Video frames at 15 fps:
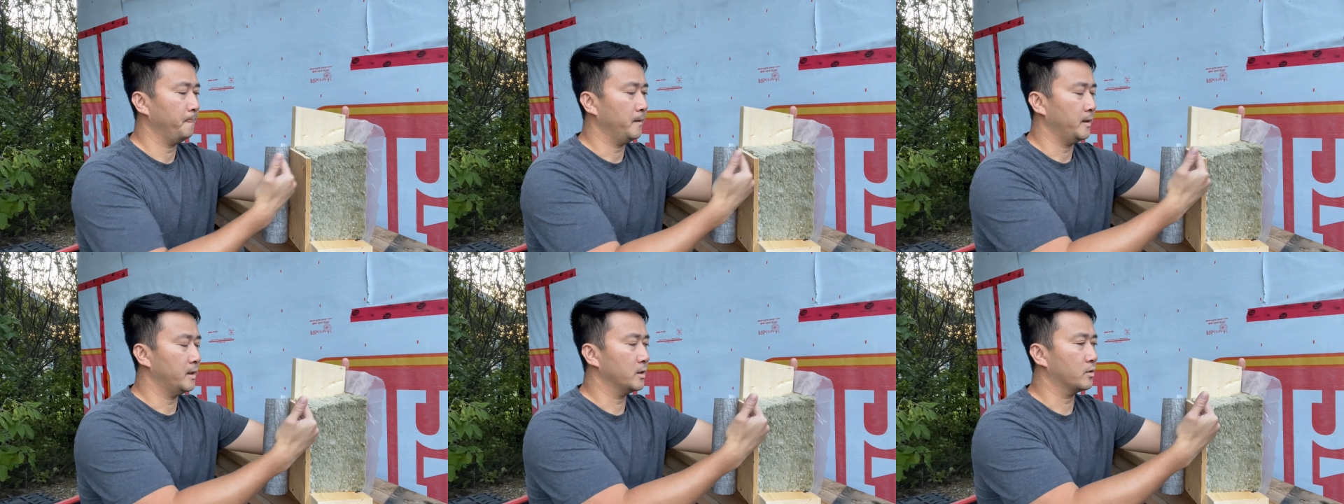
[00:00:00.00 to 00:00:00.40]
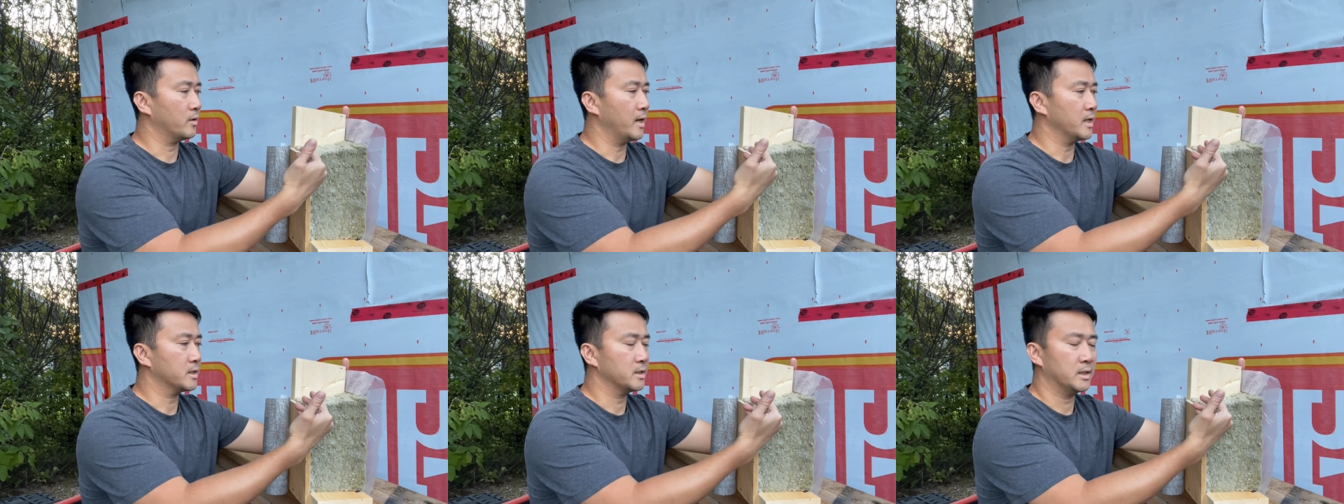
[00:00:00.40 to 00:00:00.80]

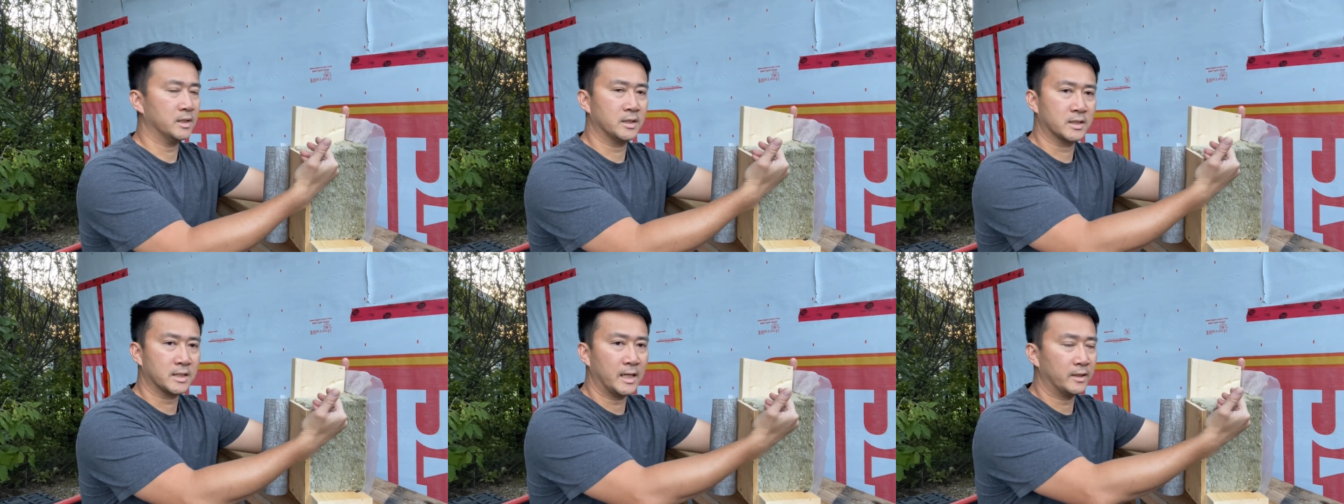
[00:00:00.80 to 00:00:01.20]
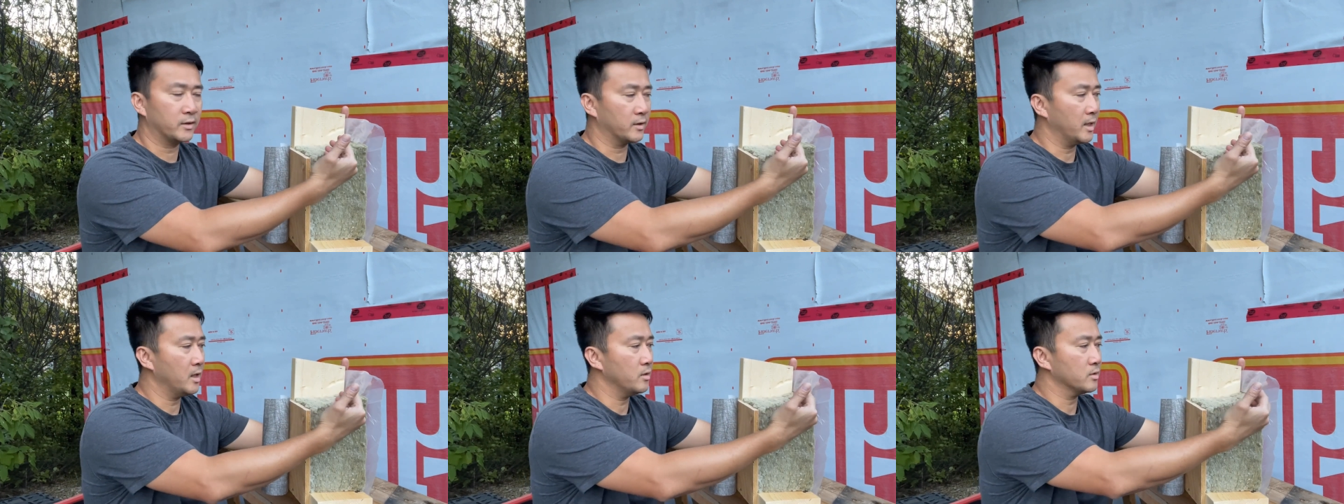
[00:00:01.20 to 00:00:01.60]
ingress inside
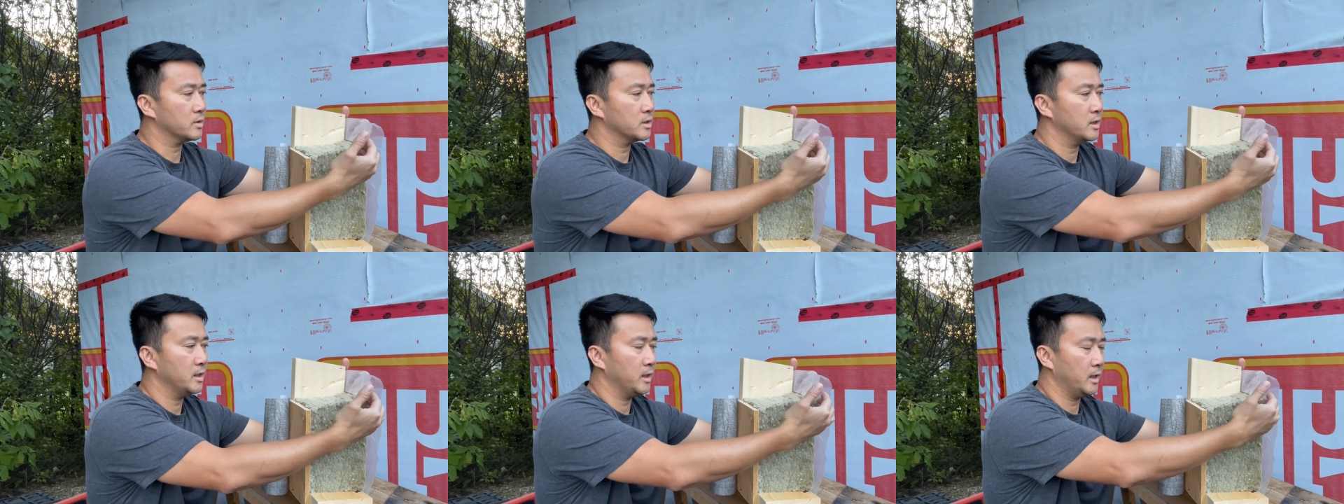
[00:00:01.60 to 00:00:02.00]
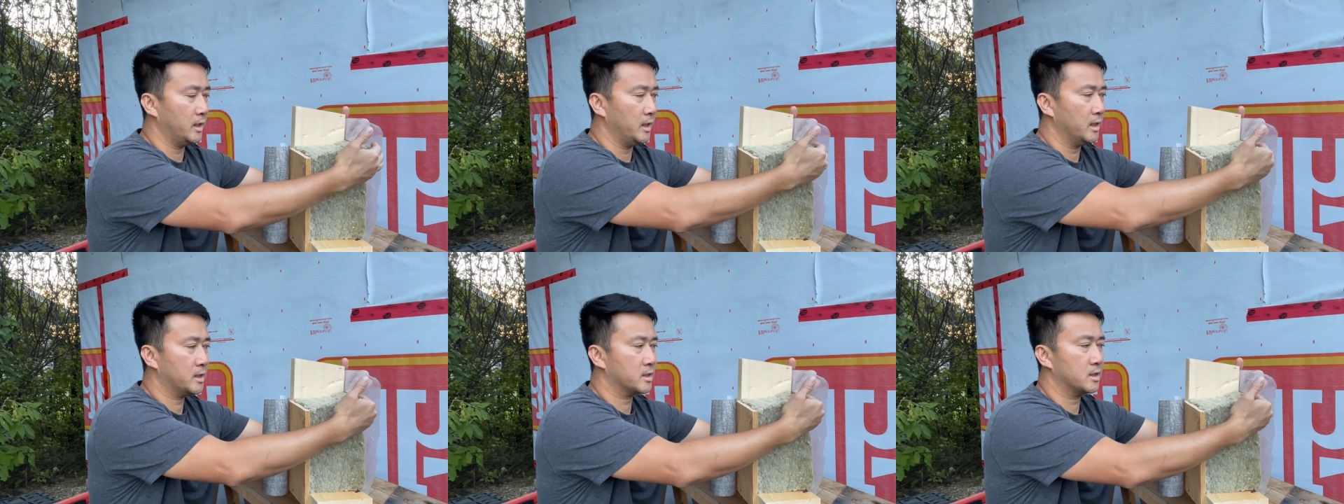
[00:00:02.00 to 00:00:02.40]
your house, it
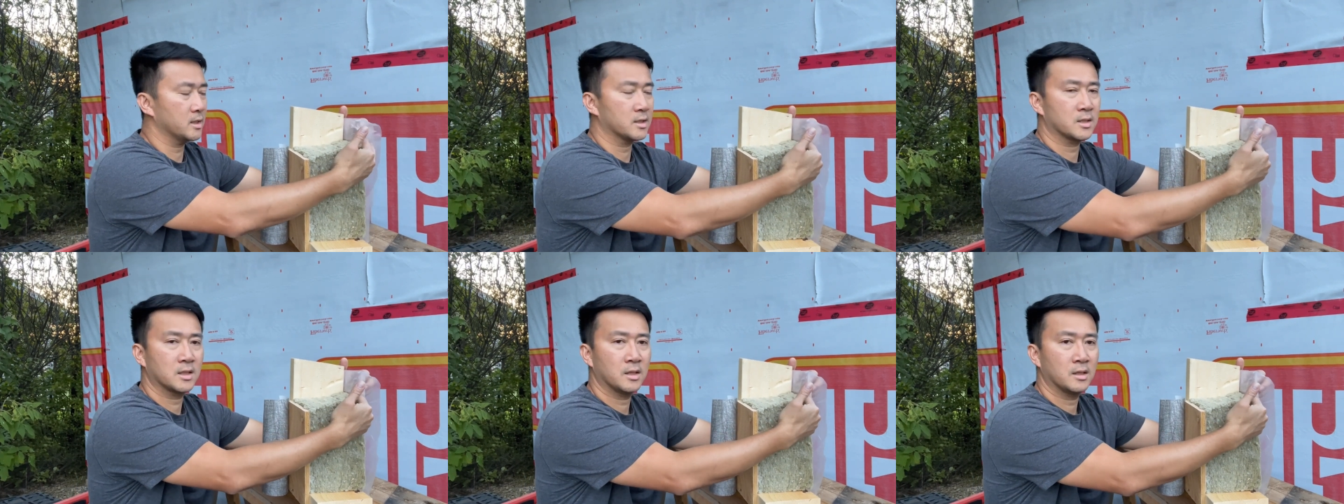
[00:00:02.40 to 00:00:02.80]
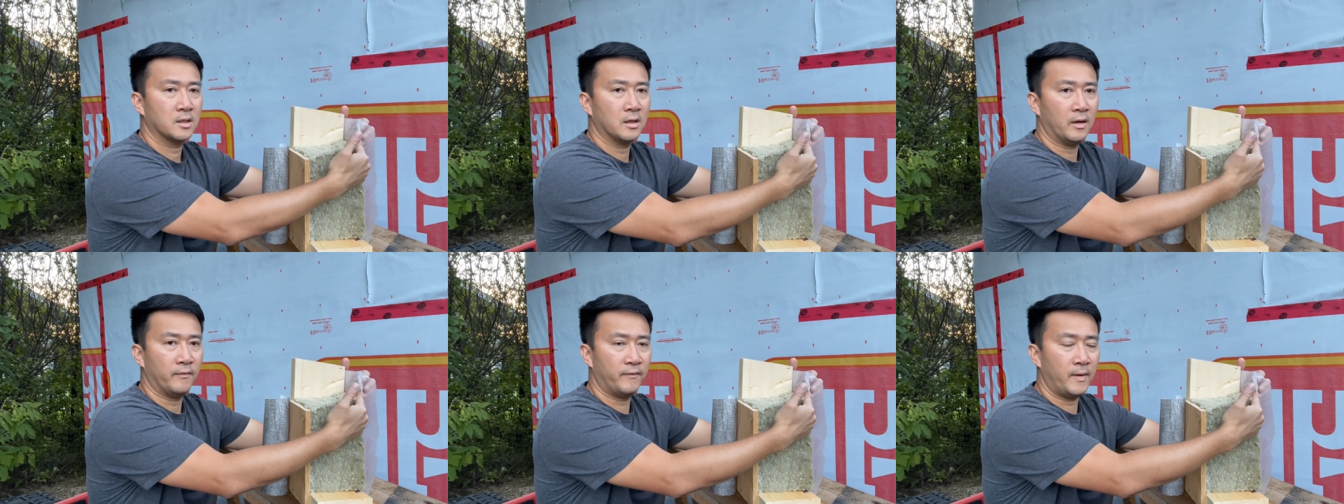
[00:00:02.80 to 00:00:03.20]
hits this
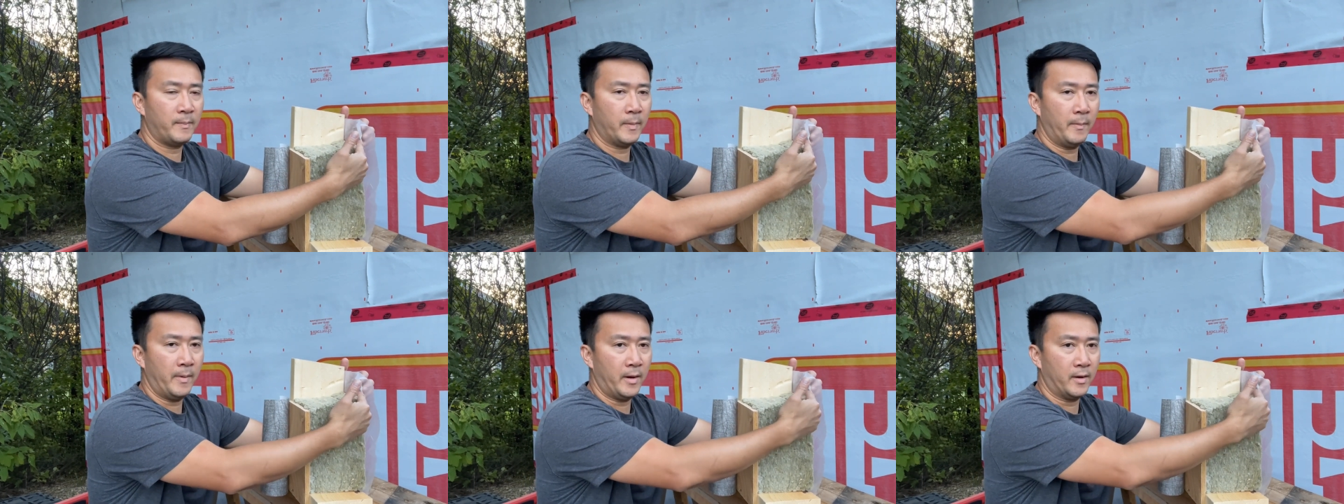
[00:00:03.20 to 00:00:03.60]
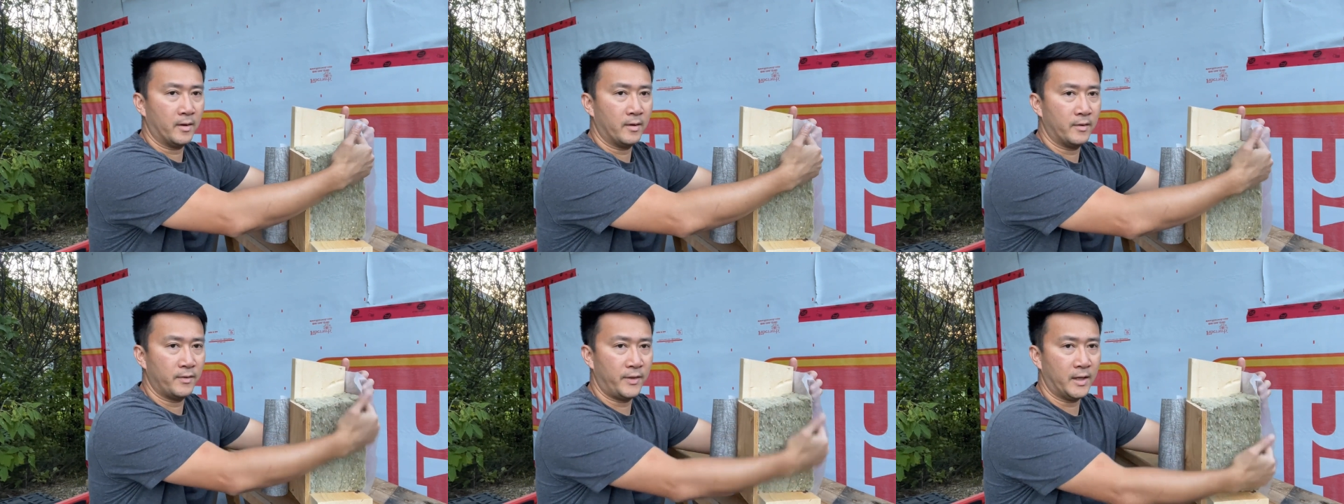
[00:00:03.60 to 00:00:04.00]
vapor barrier,
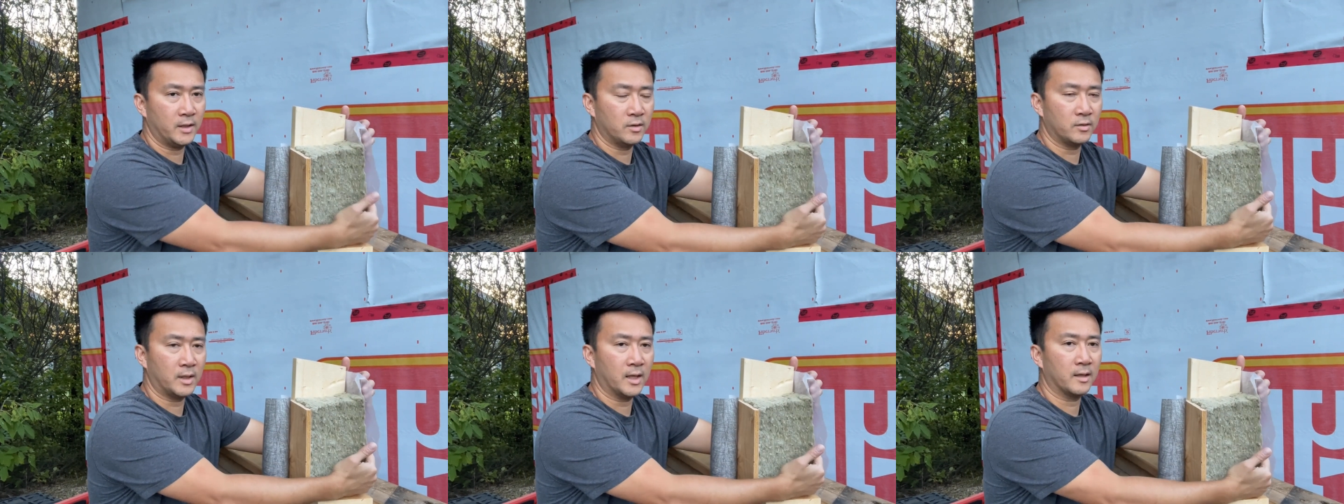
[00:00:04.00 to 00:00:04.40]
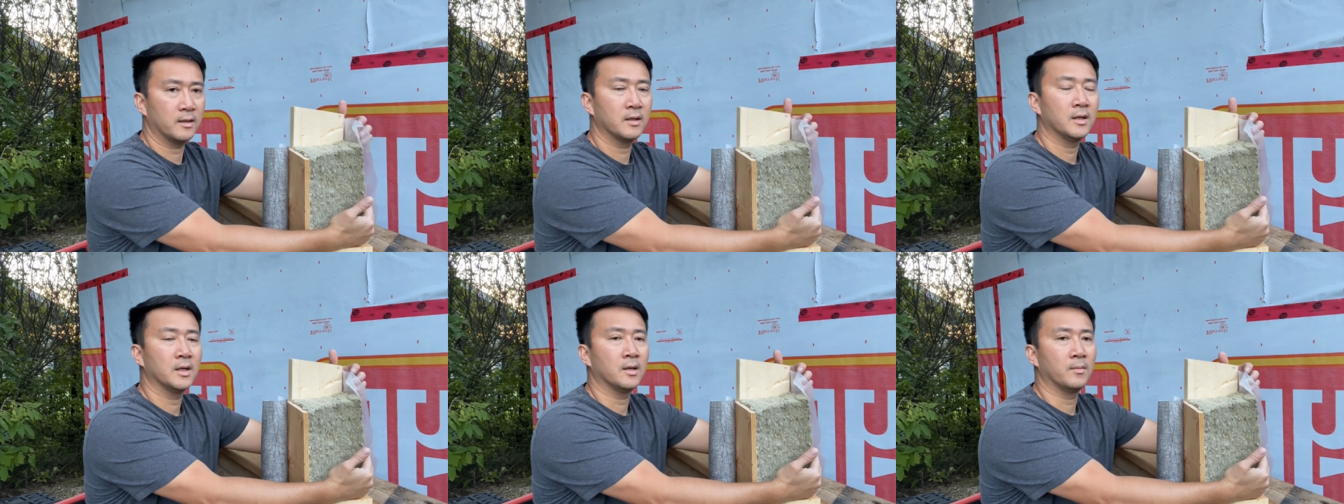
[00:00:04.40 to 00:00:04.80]
then you get
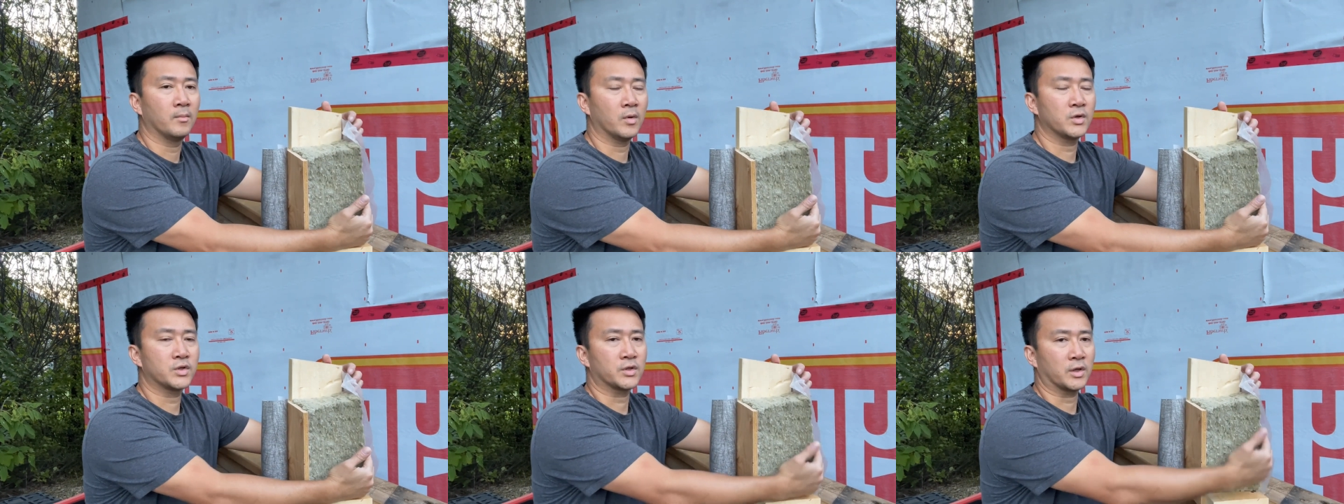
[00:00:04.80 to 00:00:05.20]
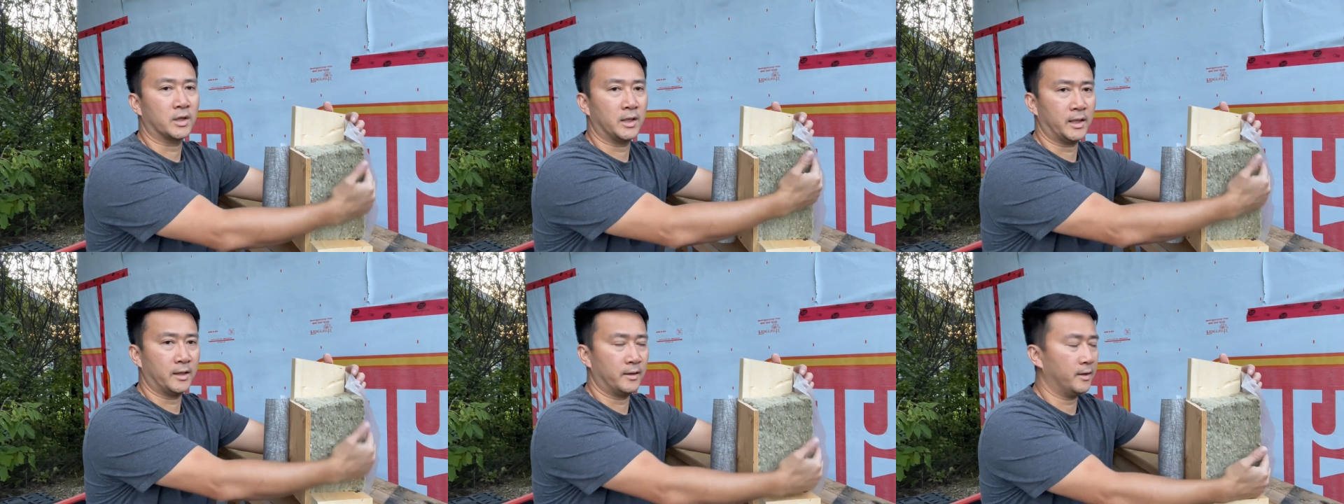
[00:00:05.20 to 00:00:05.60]
moisture
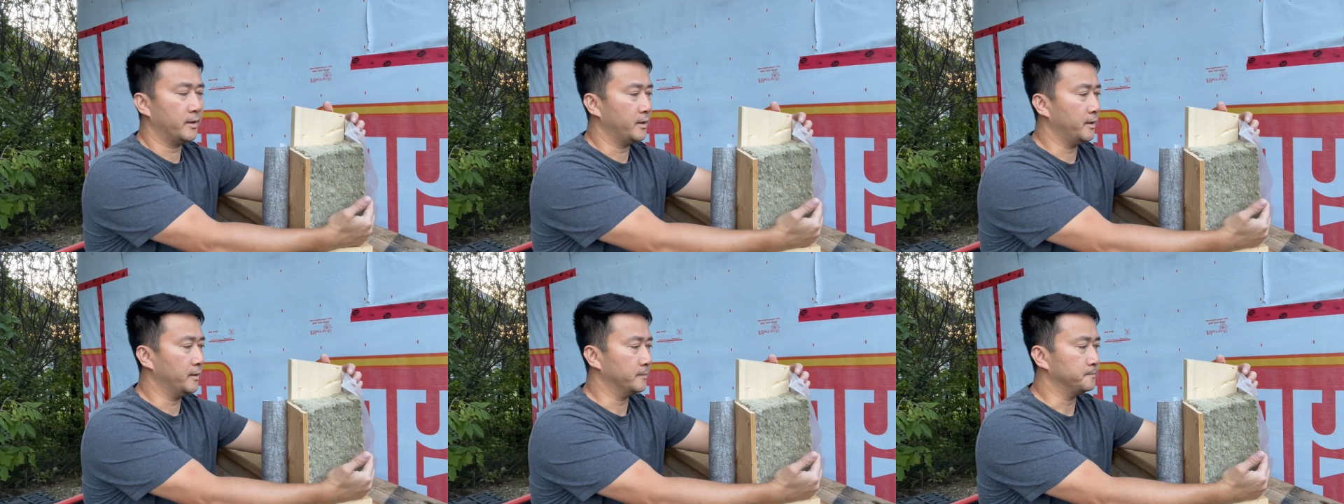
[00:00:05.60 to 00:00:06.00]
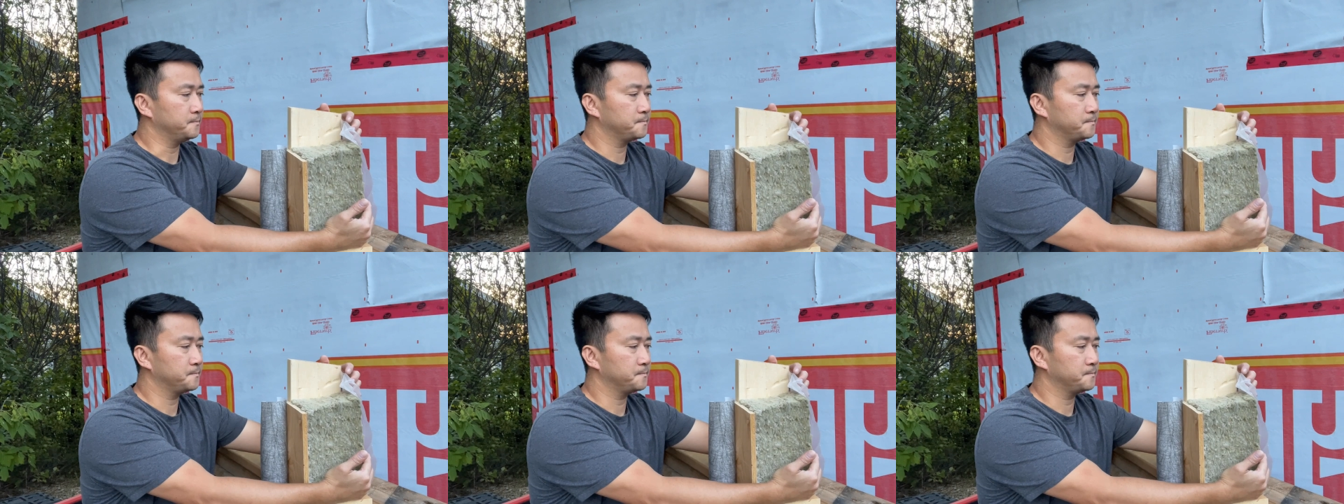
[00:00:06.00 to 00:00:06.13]
clinging onto here.